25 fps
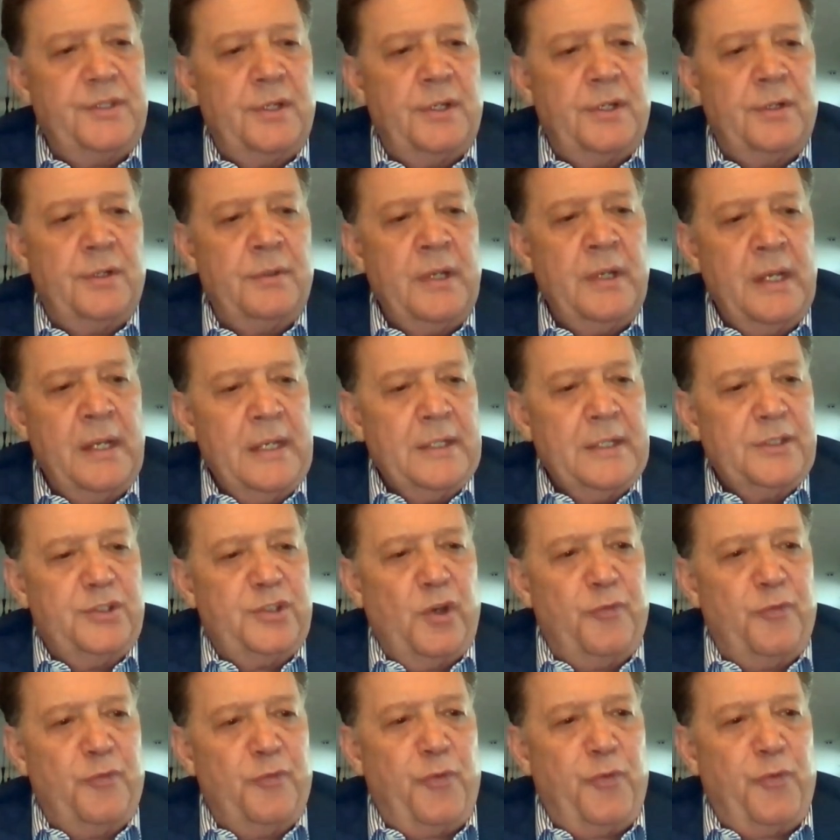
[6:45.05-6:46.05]
So,
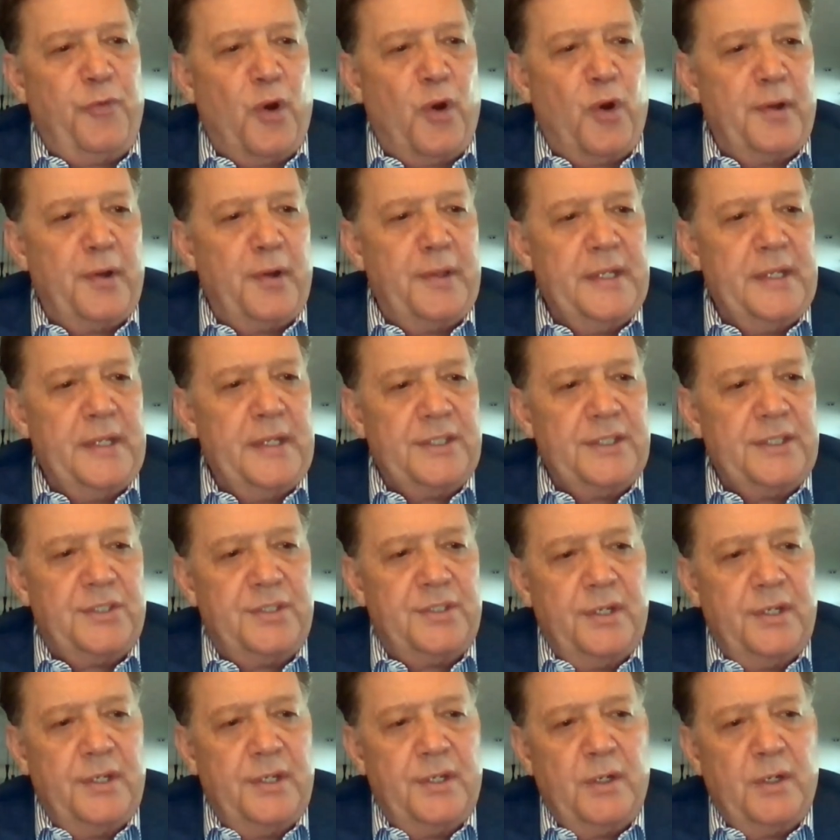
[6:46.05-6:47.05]
so far this year,
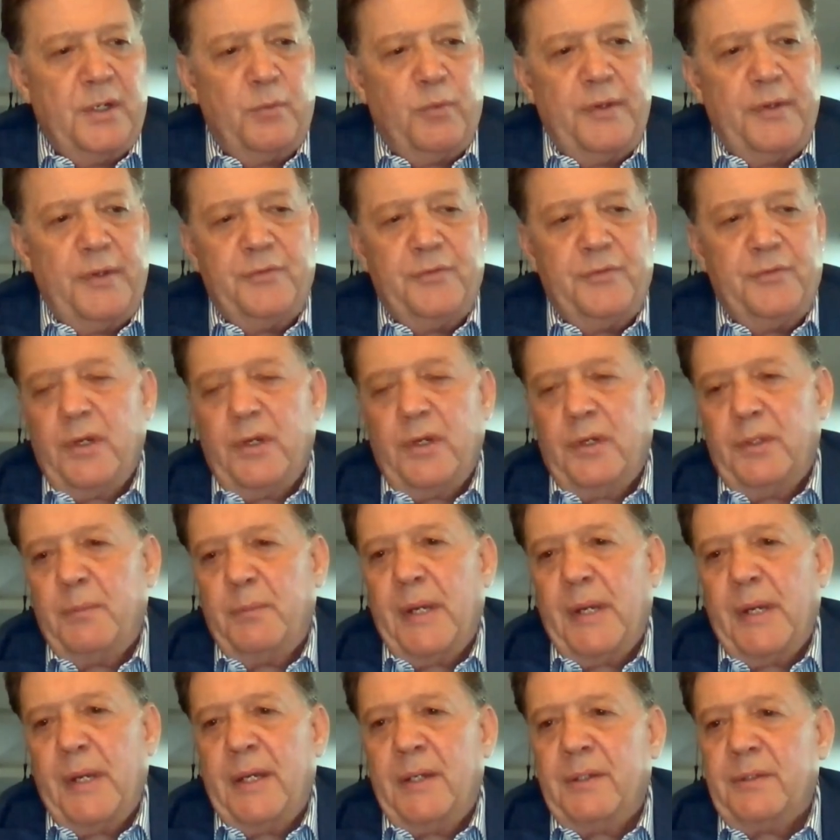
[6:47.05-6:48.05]
we've drilled about
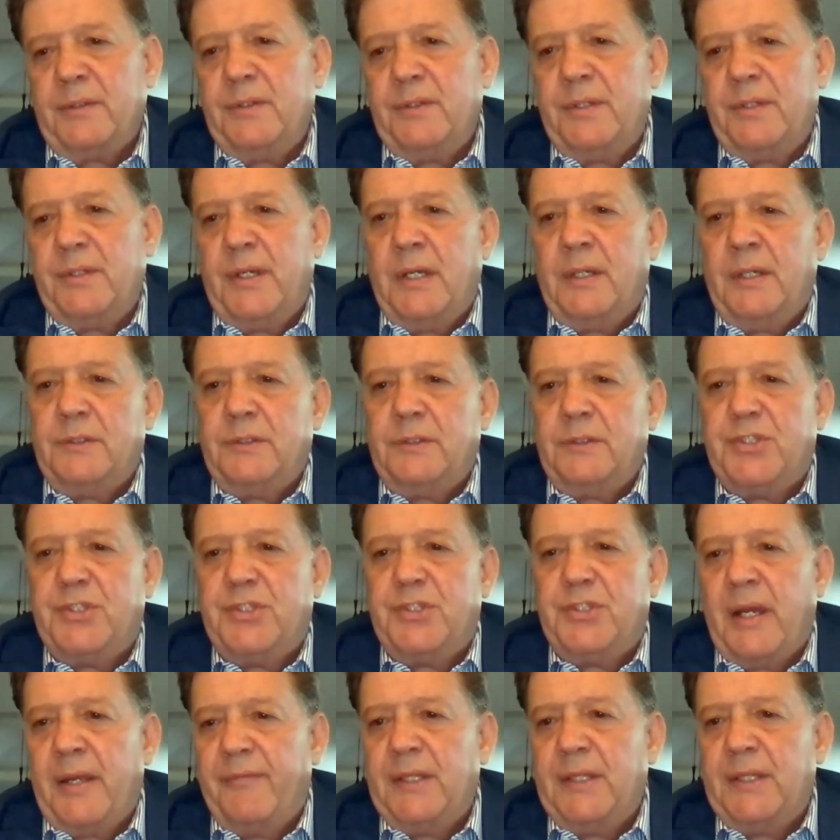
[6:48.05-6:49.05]
uh, just shy of
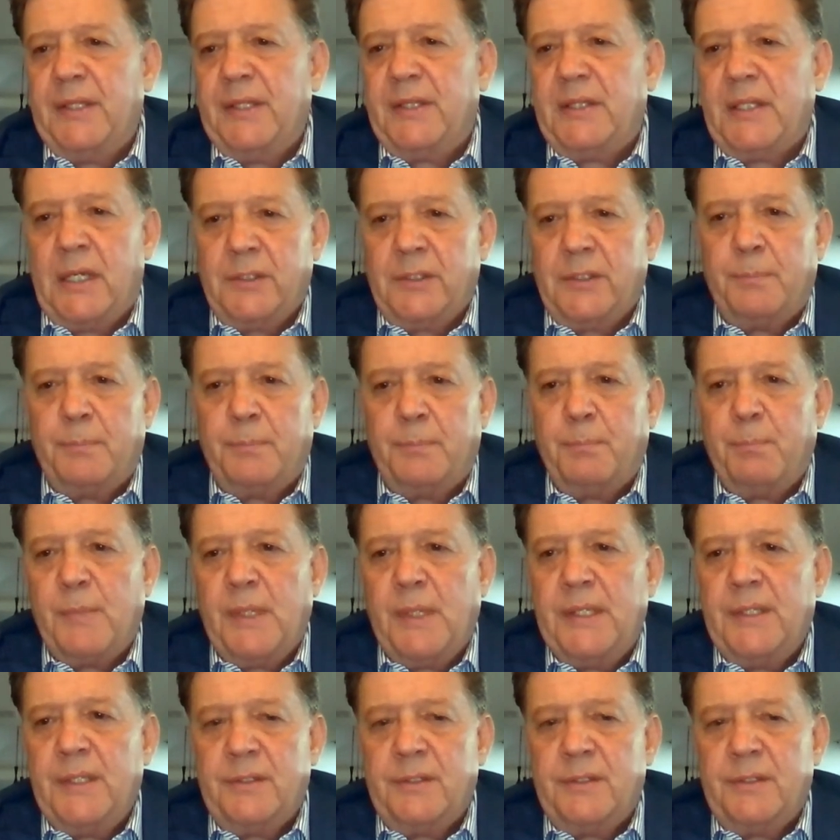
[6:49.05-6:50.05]
8,000
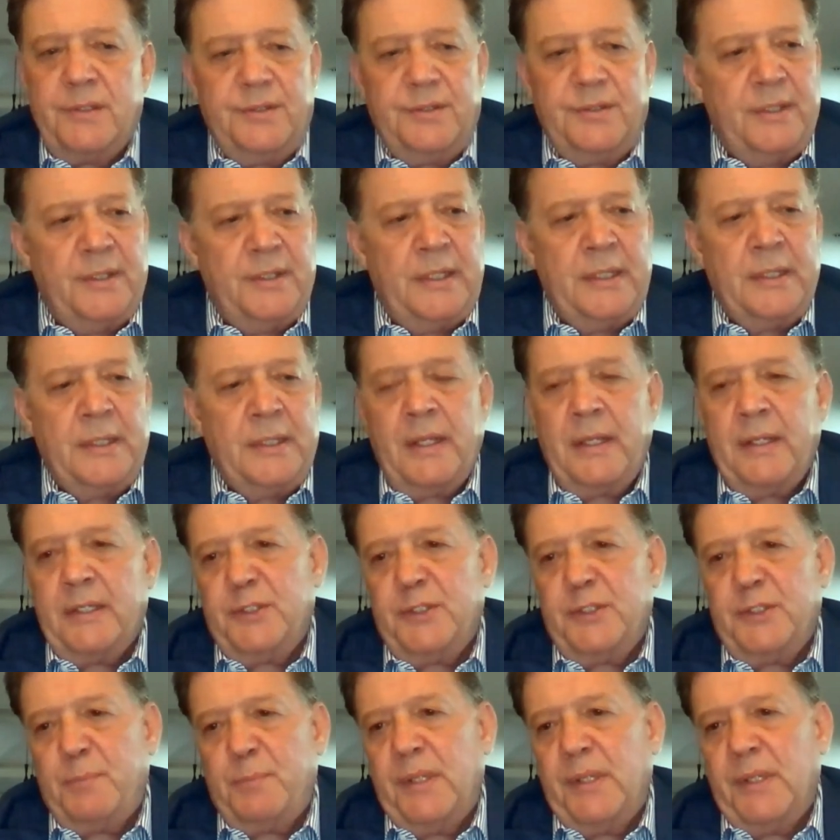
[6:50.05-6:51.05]
meters, uh, and it's been
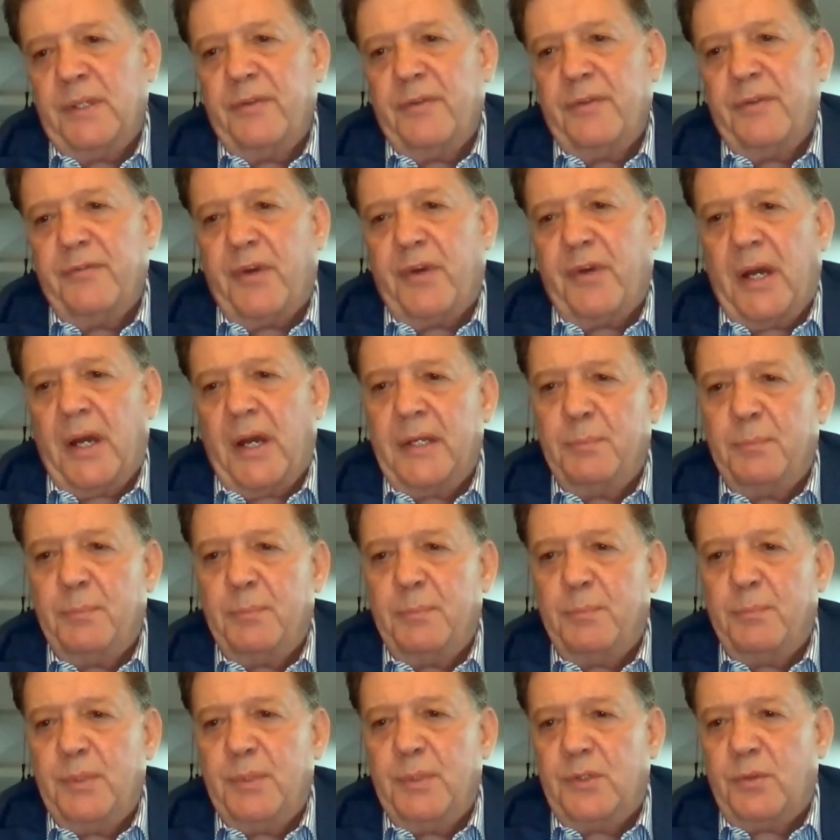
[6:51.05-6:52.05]
divided
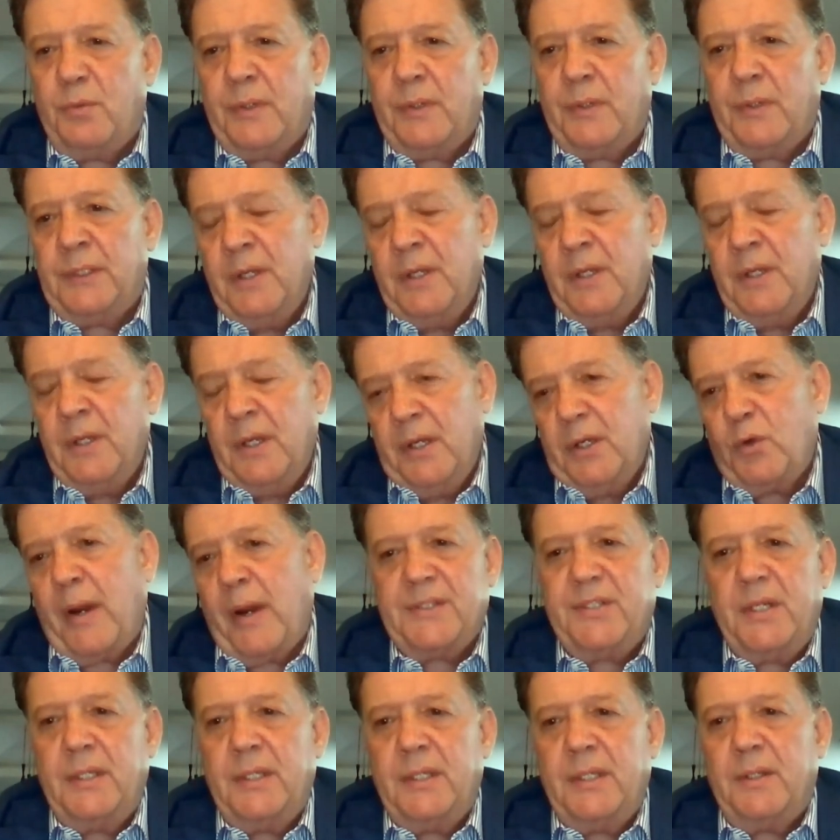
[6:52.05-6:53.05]
between Grand
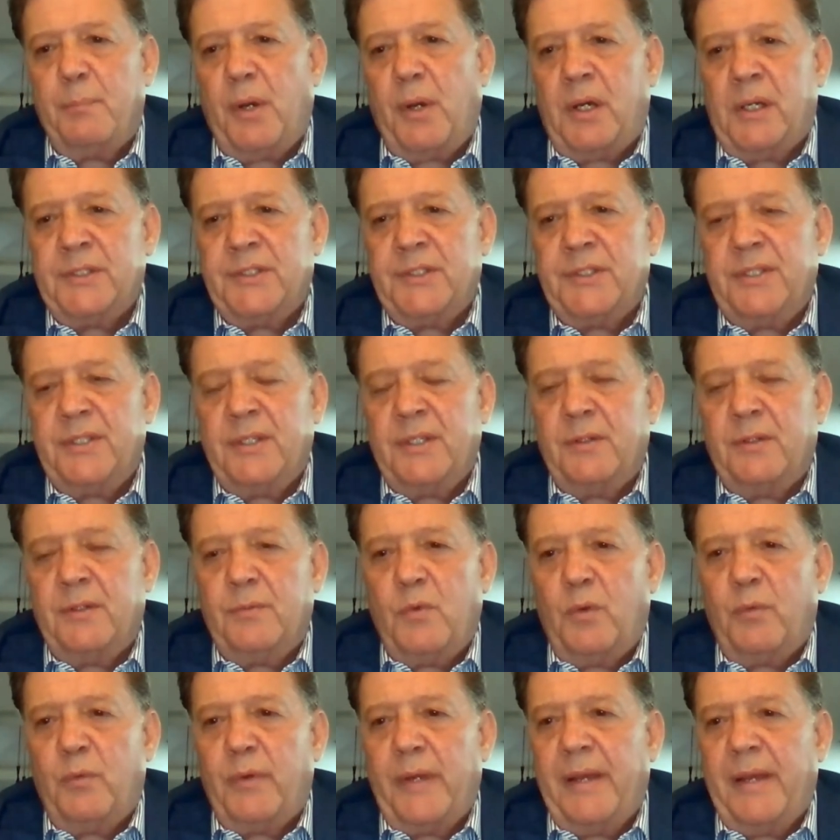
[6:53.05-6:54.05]
Bestia deposit,
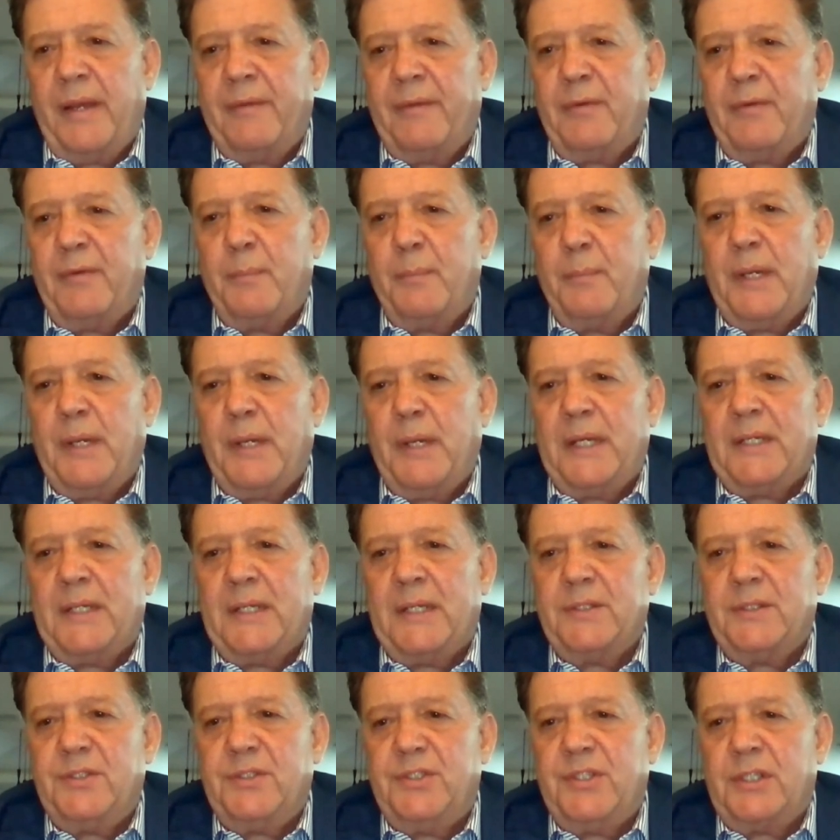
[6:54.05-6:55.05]
where we have about
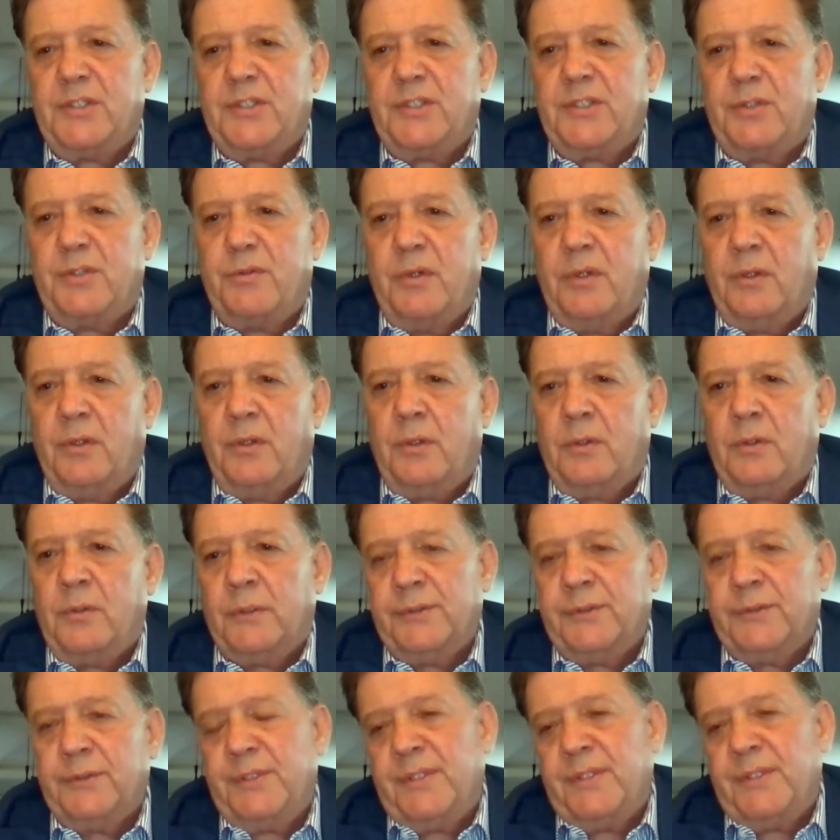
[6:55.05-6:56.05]
six drill holes,
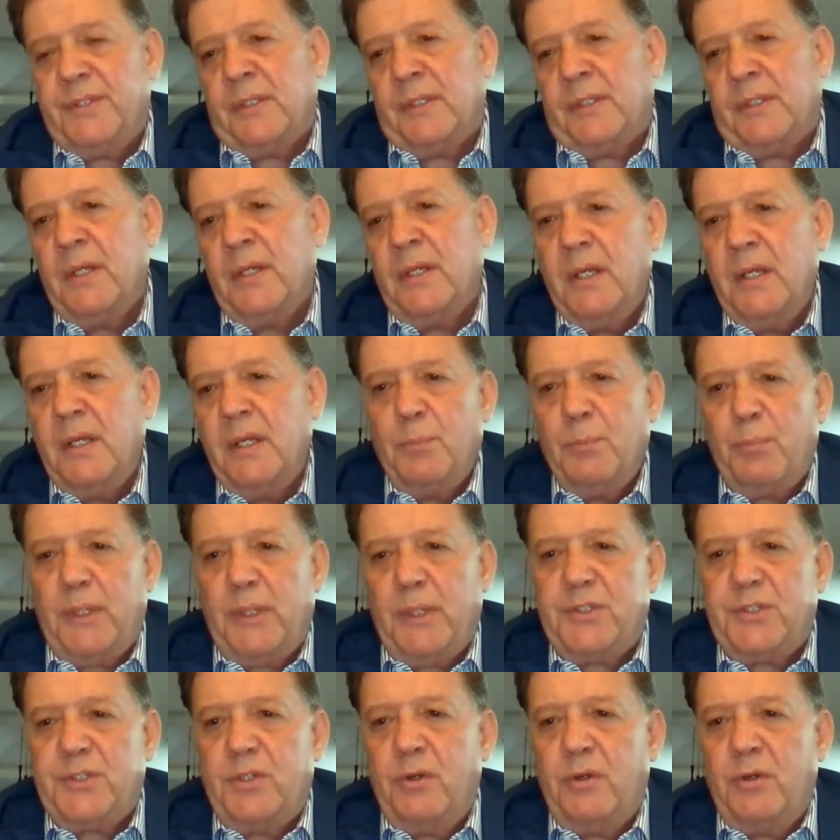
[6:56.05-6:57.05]
and plus
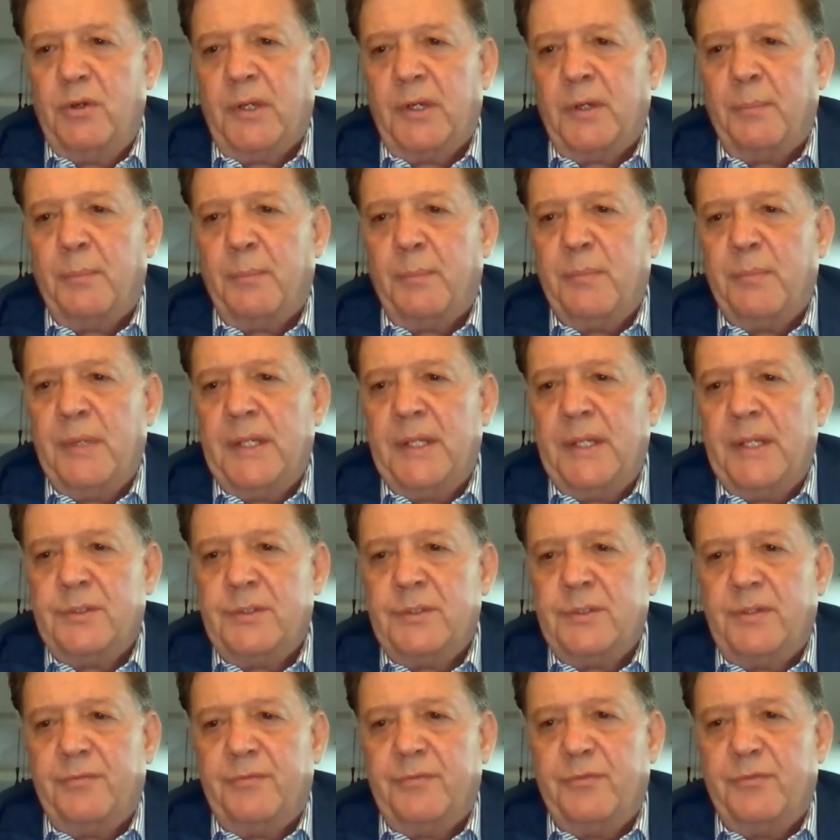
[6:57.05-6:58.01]
200 meters of drilling.